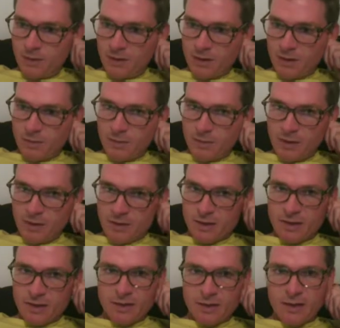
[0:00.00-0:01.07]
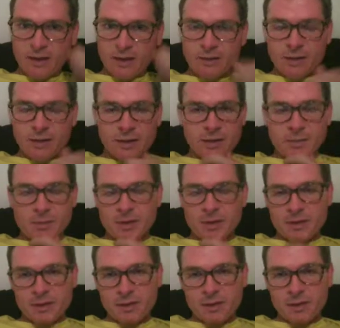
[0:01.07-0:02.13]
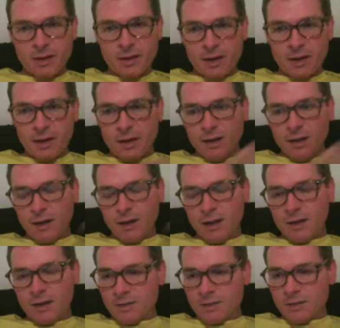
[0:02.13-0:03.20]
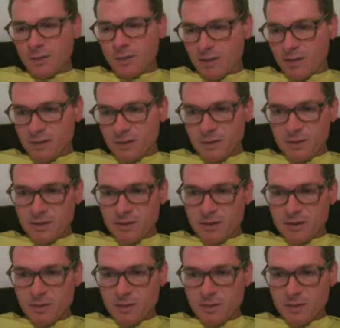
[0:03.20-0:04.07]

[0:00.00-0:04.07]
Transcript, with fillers: or a couple years to get down off the Great Depression. And the smaller bubbles like